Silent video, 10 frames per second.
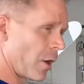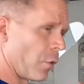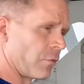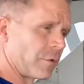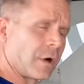
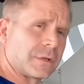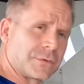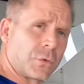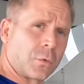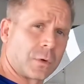overall
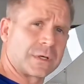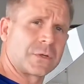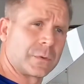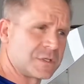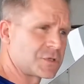door
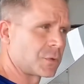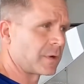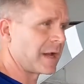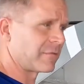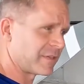to
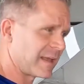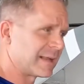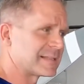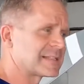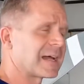ensure
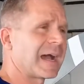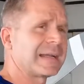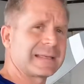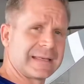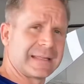everything is
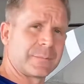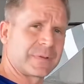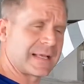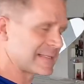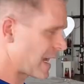tight and in
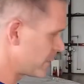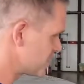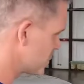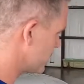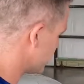place how it
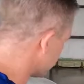should be.